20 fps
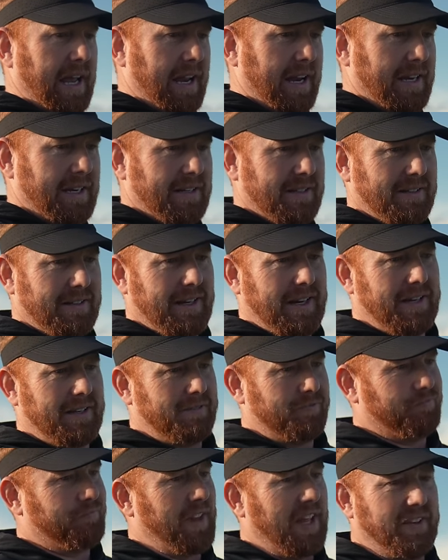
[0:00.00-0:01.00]
And
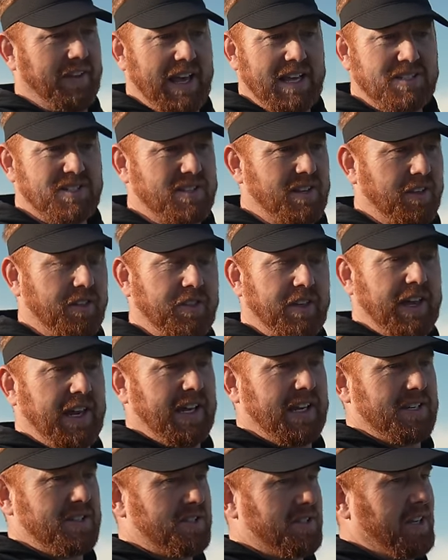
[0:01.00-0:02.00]
and and that's the
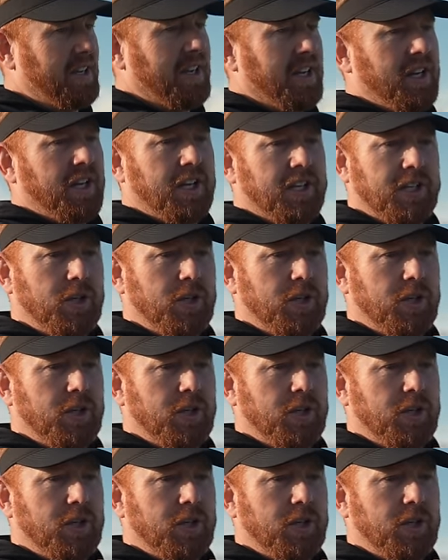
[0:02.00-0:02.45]
thing is